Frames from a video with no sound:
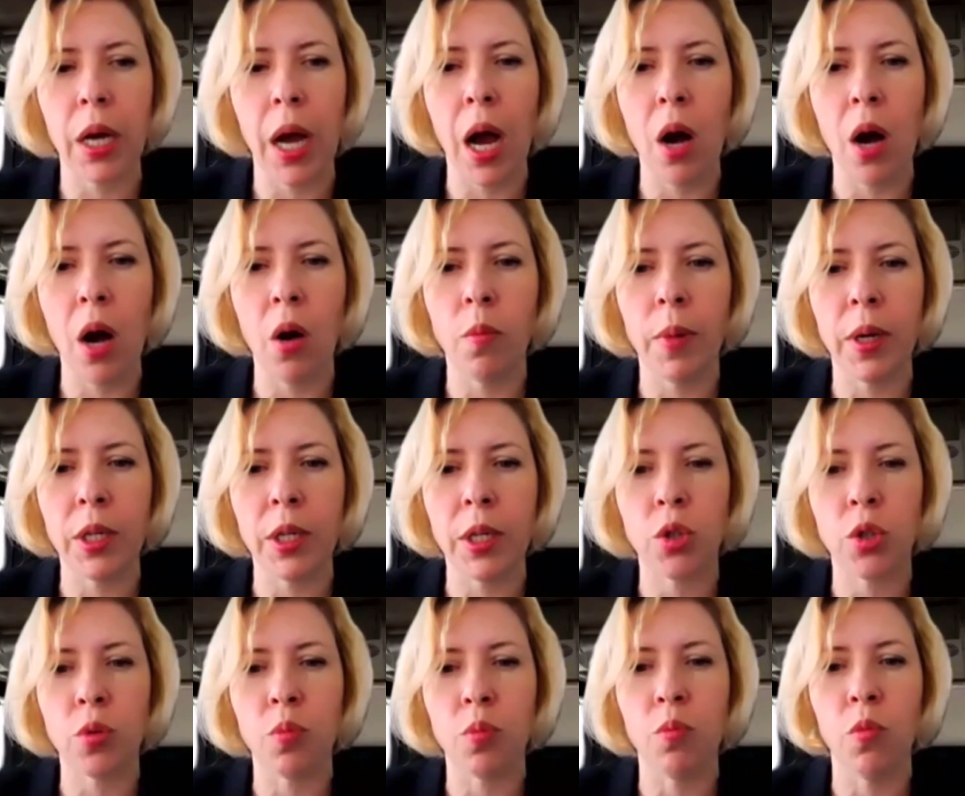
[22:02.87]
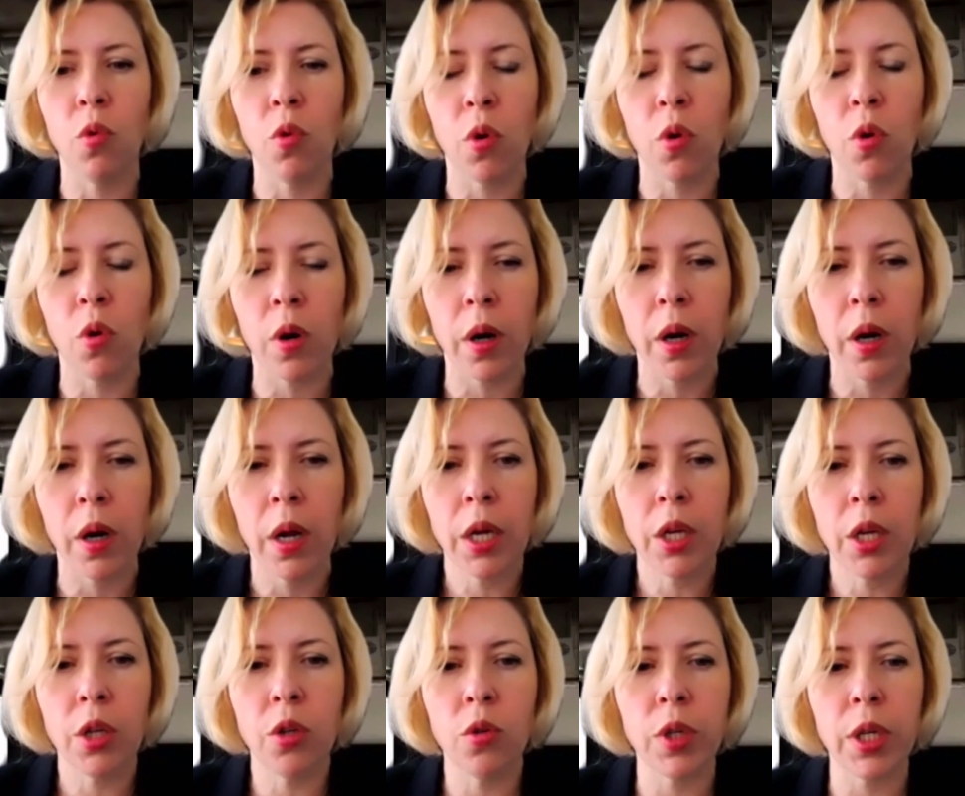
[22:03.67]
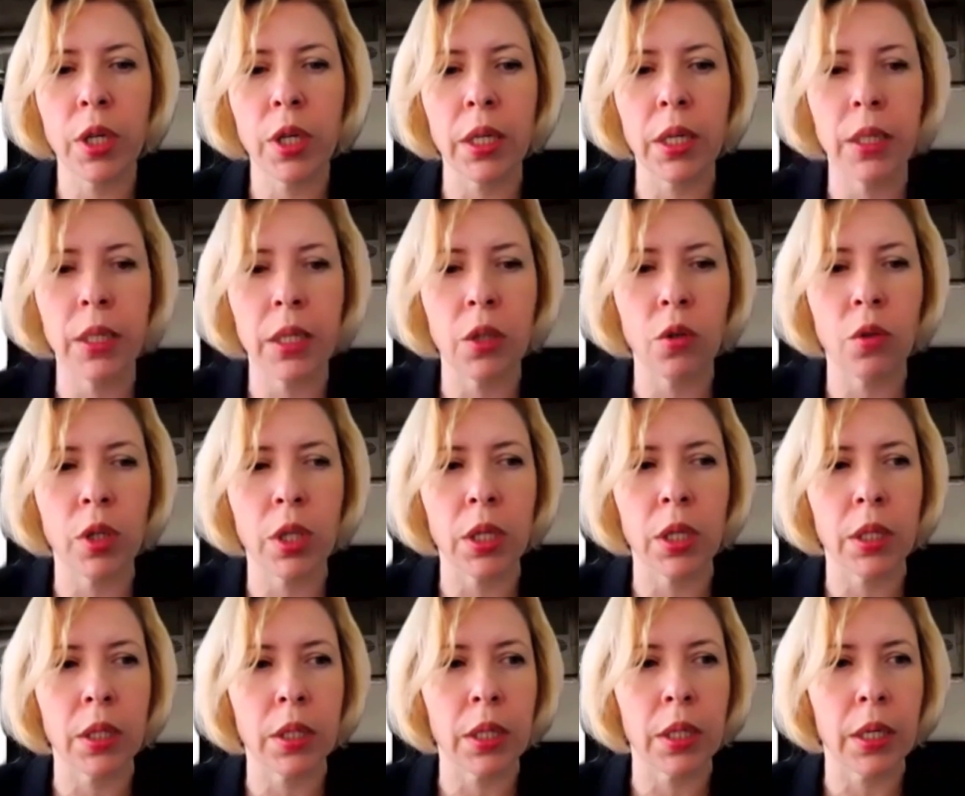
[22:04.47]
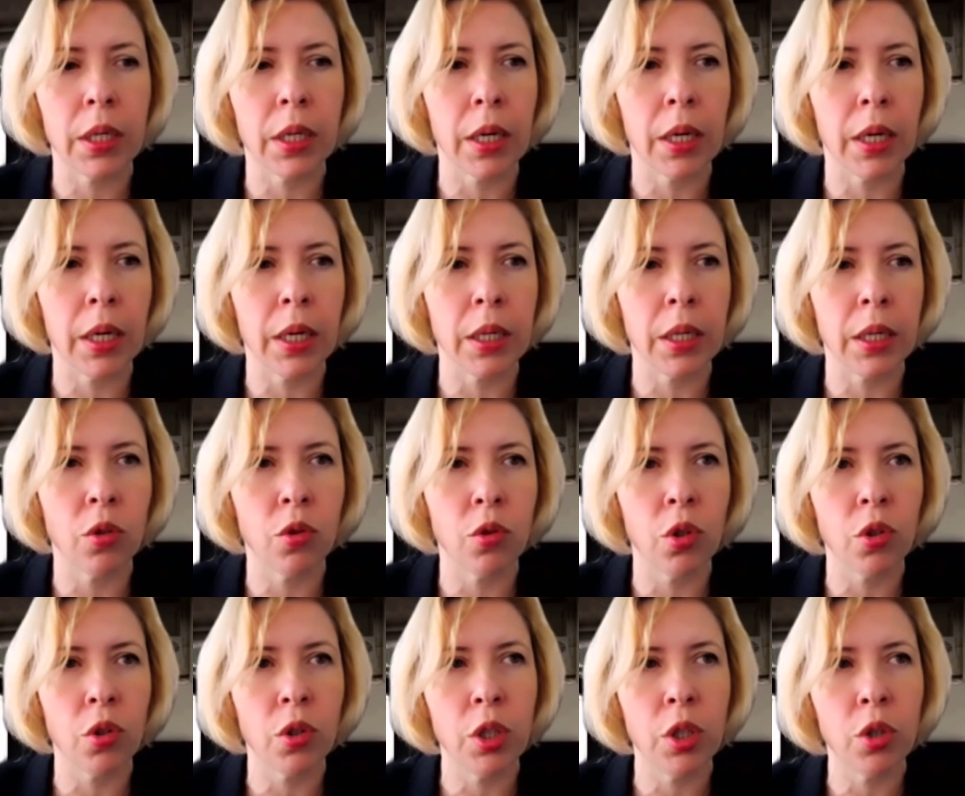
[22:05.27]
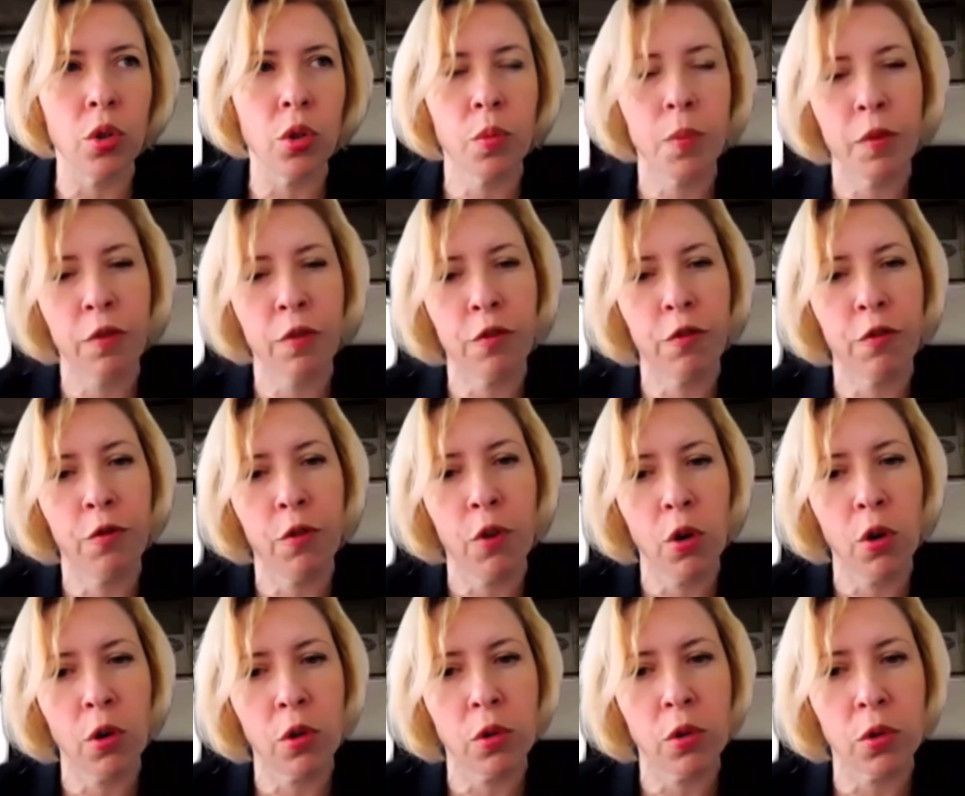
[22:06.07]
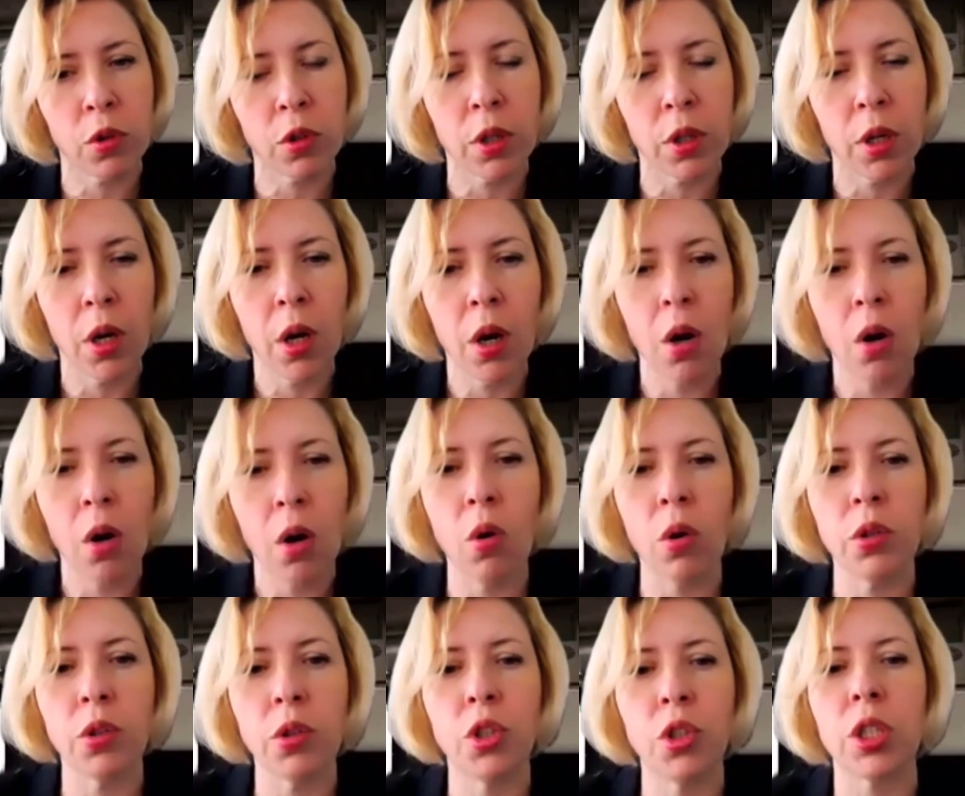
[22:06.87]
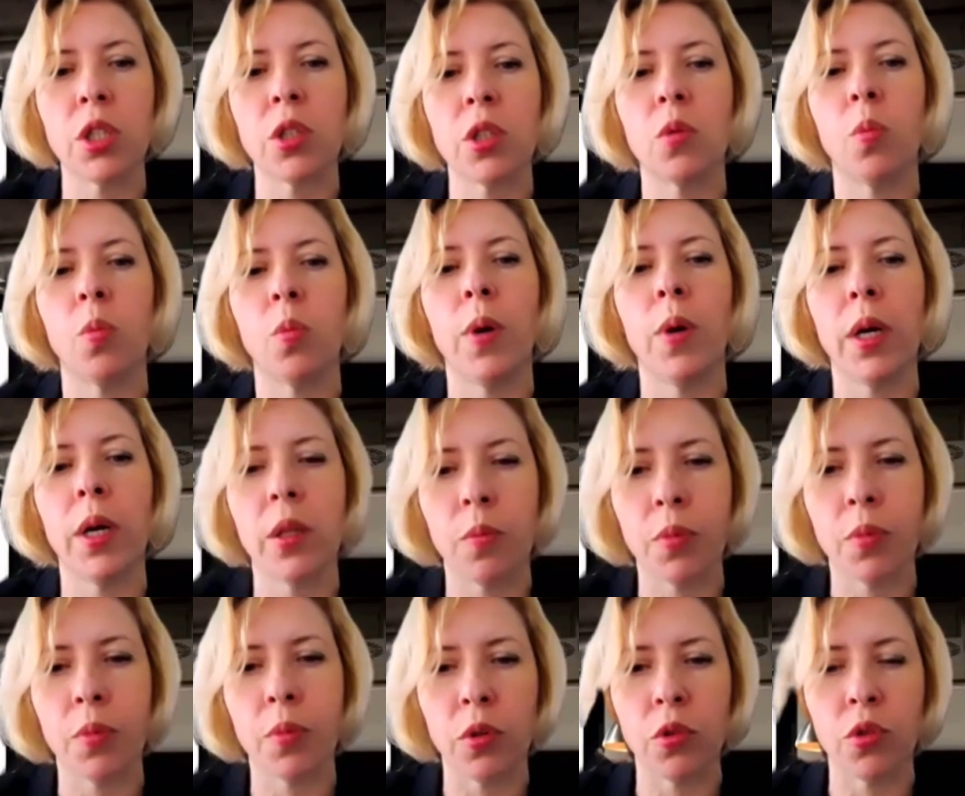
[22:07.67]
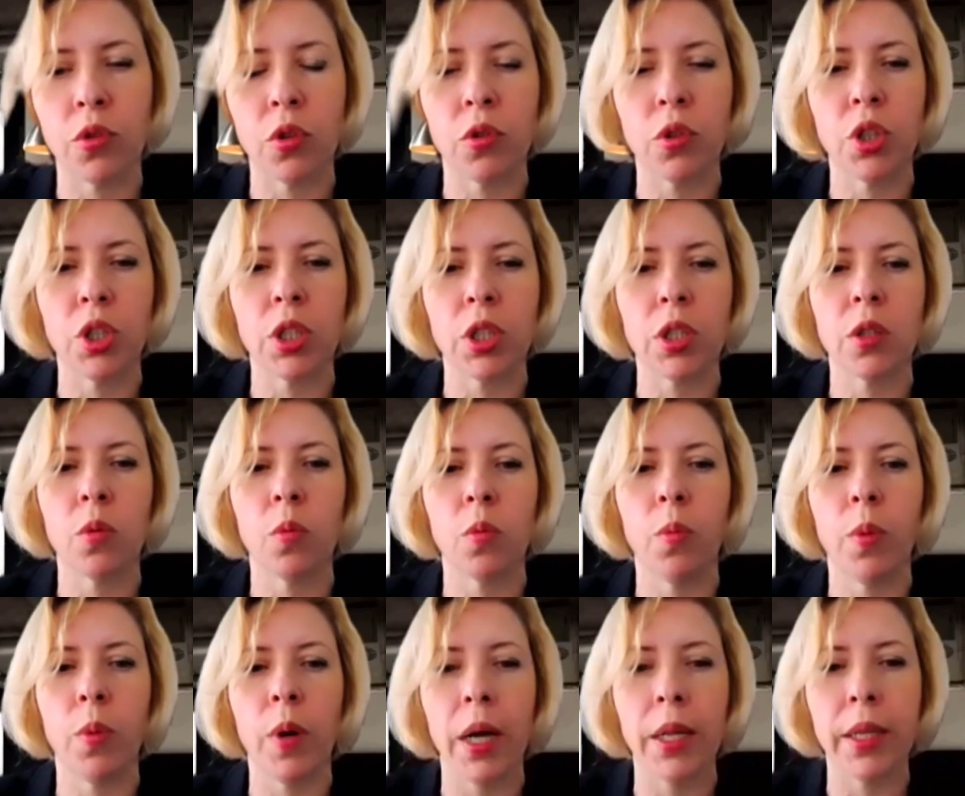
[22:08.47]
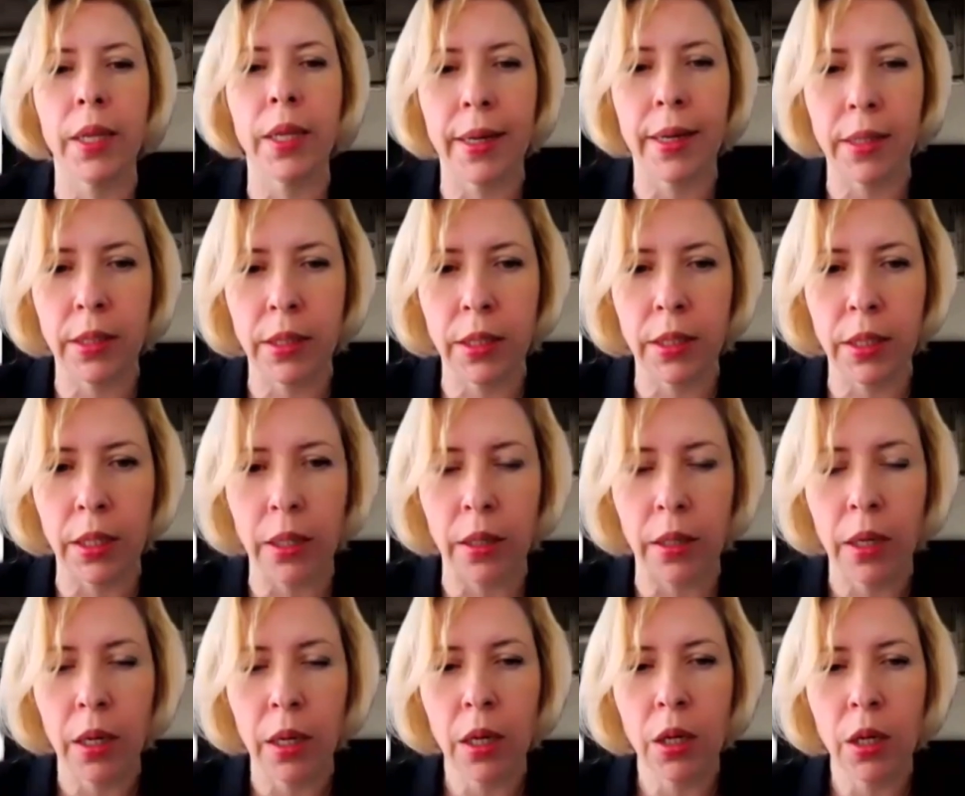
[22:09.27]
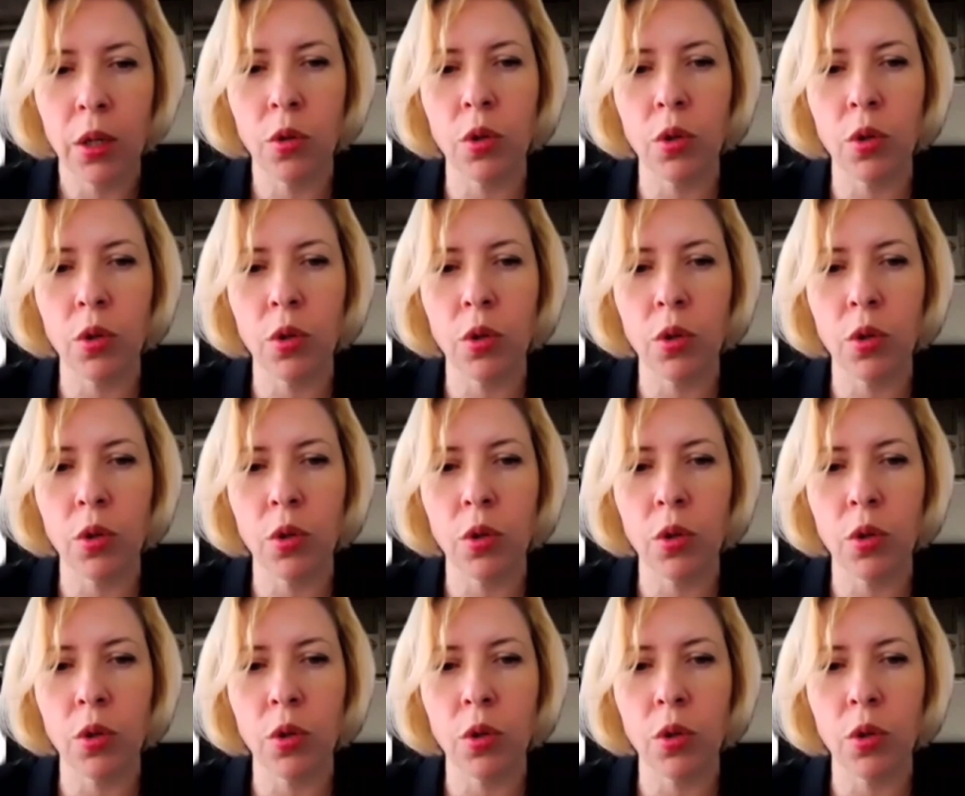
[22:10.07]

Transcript: how much more you don't need to be focused on just one approach, on just one idea.